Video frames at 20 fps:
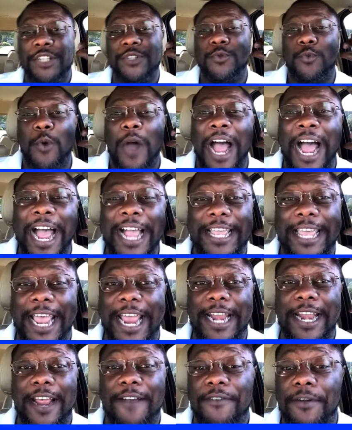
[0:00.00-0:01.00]
why
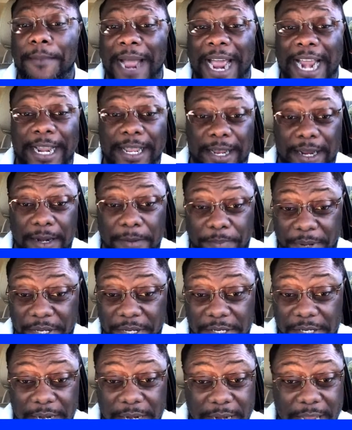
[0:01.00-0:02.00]
can't everybody get a
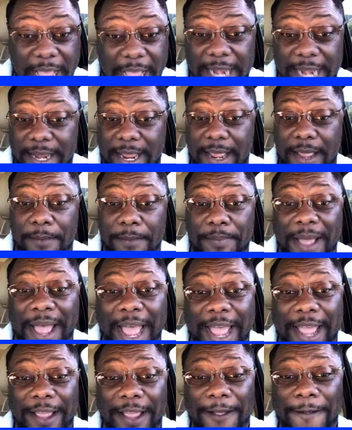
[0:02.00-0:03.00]
piece of the goddamn
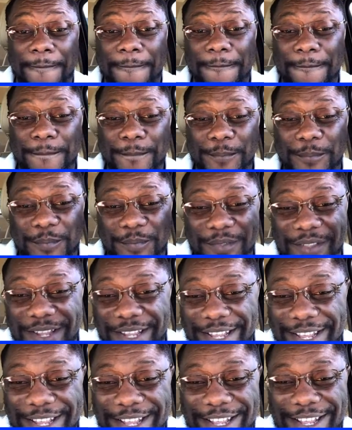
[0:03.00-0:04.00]

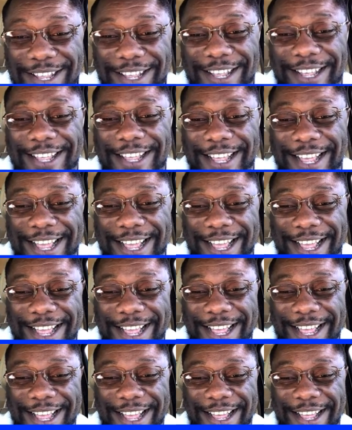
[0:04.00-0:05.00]
pie?
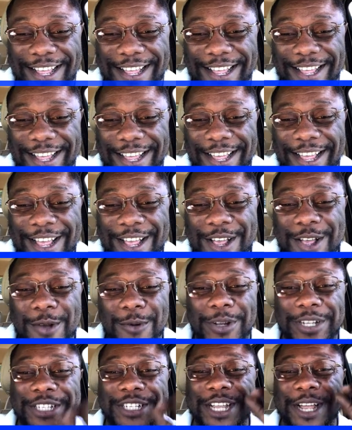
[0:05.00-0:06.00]

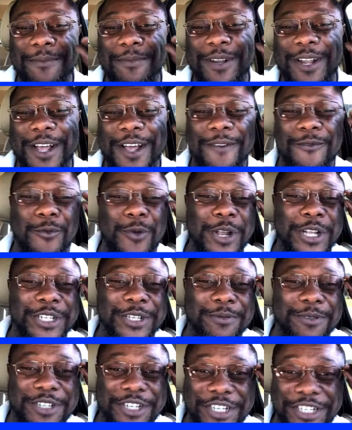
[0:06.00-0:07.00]
What's up, Love
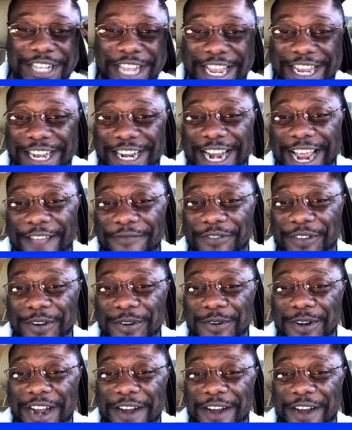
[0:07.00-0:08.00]
Wisdom? She said, good
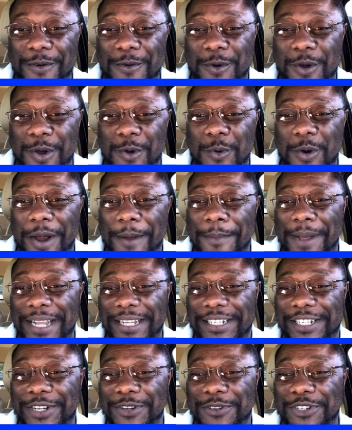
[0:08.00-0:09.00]
afternoon, everyone. Wear my
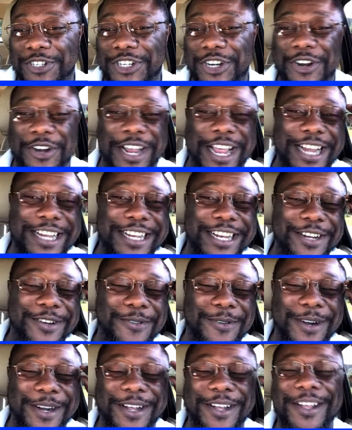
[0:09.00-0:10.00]
silk shirt at D.
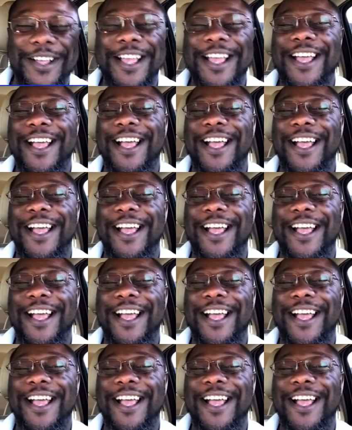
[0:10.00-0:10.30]
Durrell.